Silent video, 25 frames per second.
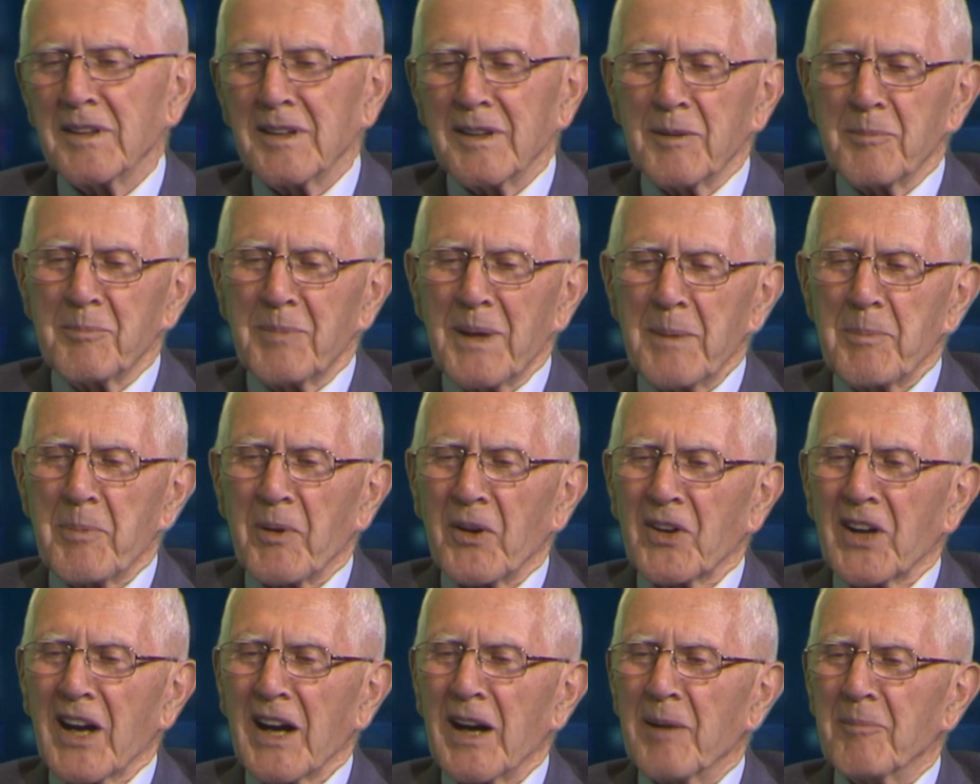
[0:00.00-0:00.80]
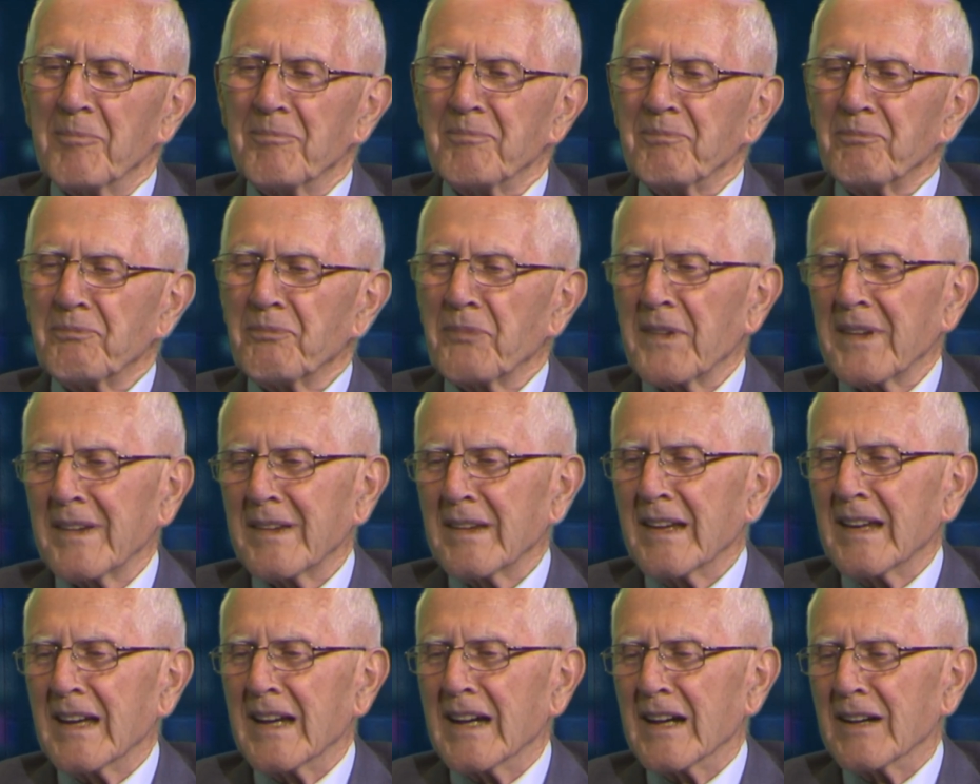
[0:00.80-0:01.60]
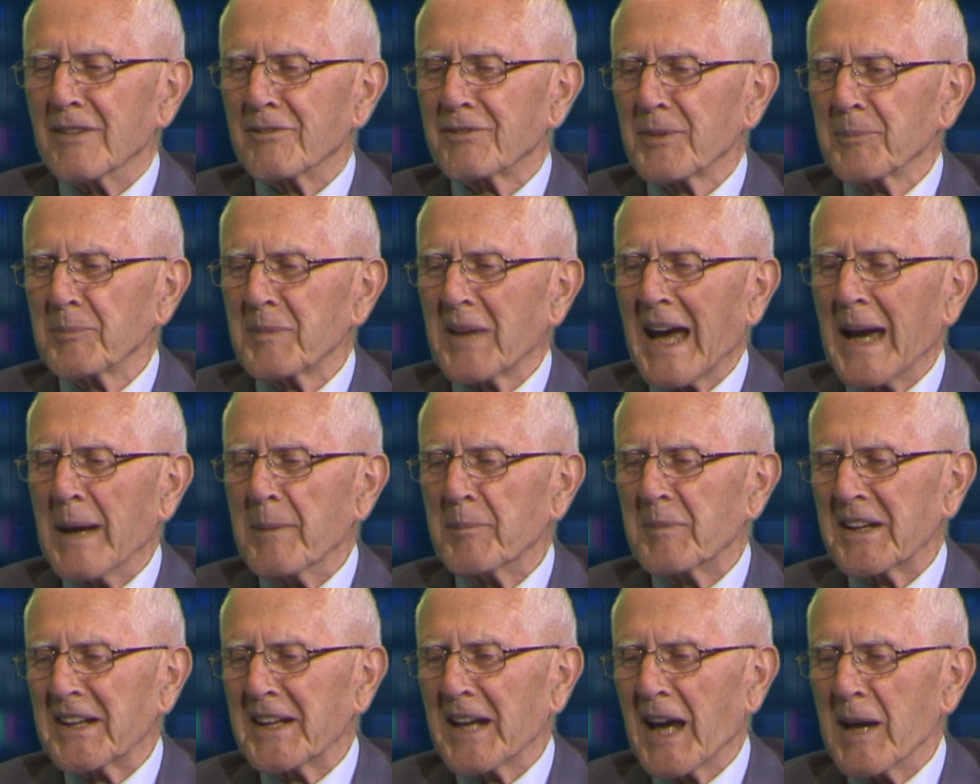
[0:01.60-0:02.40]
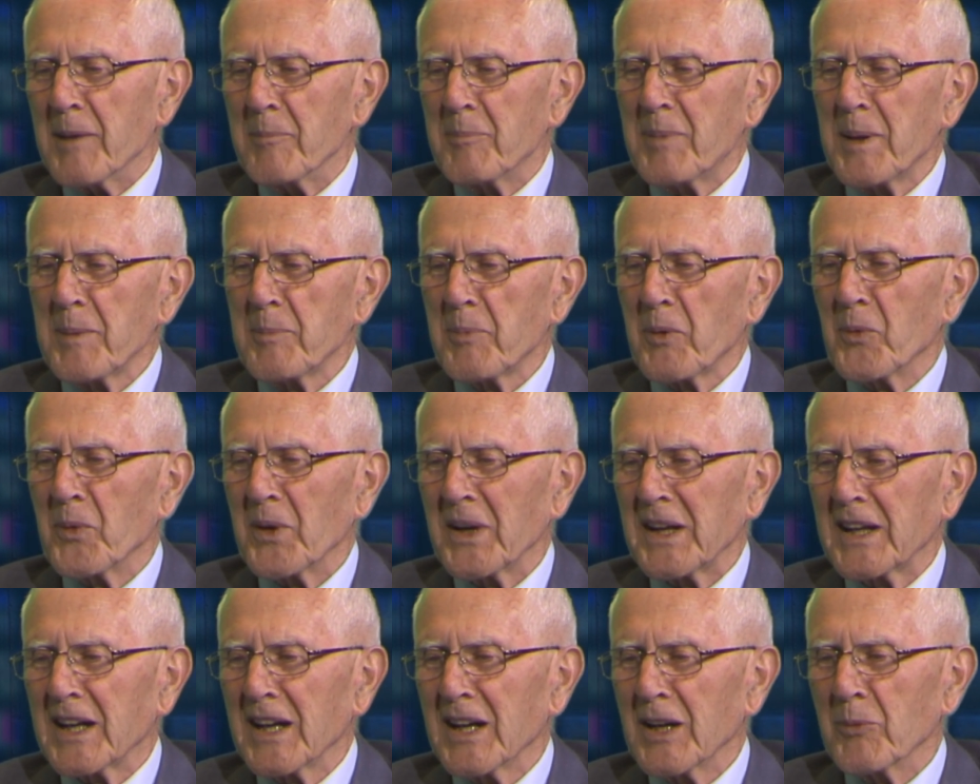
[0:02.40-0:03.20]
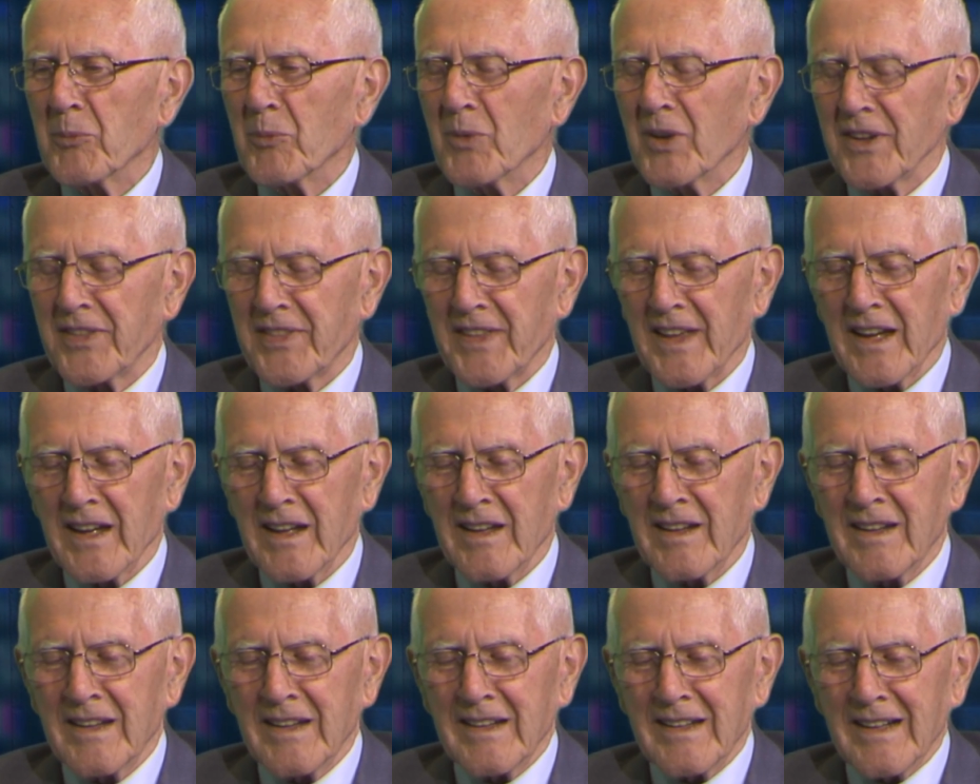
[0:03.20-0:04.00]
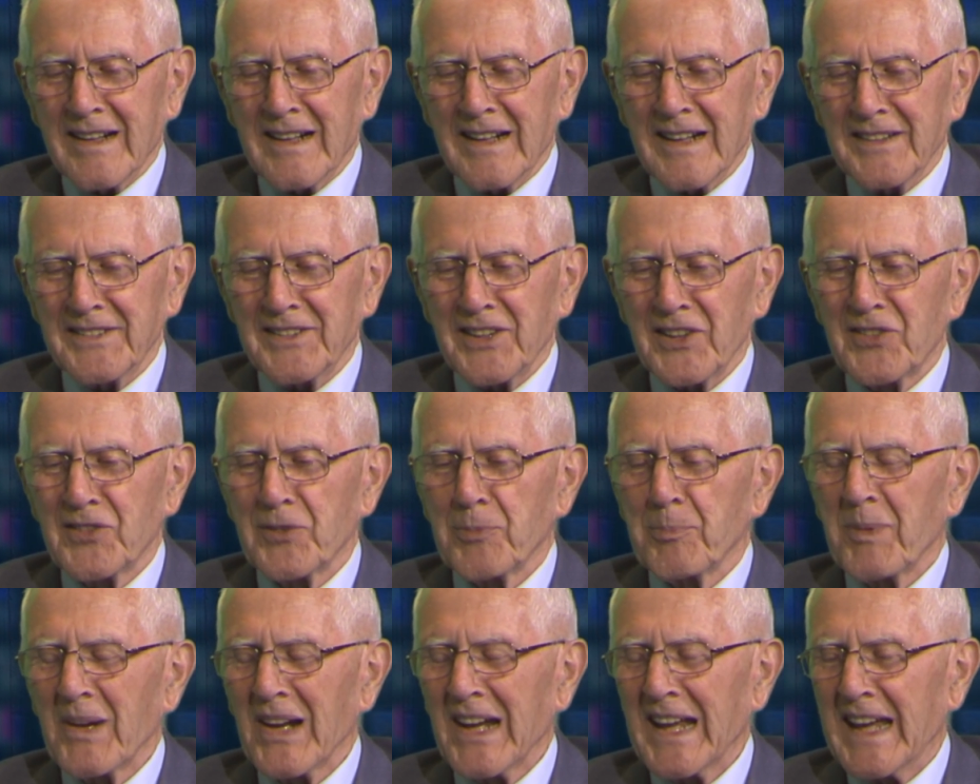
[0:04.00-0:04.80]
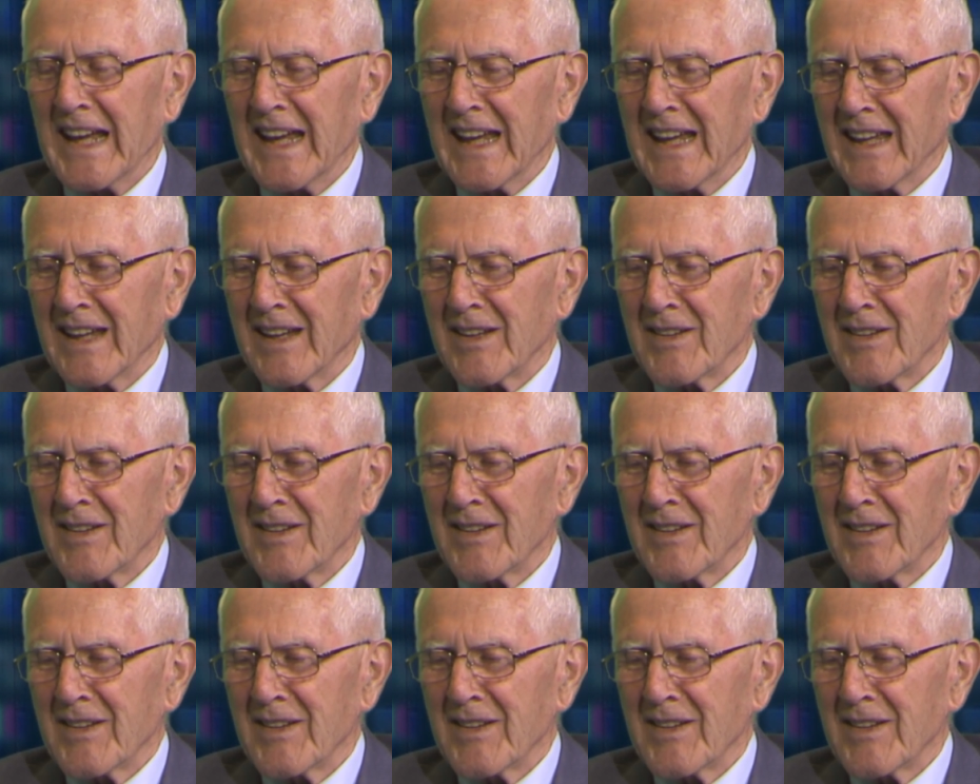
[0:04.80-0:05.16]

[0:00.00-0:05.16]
people come from time to time. People would come with a display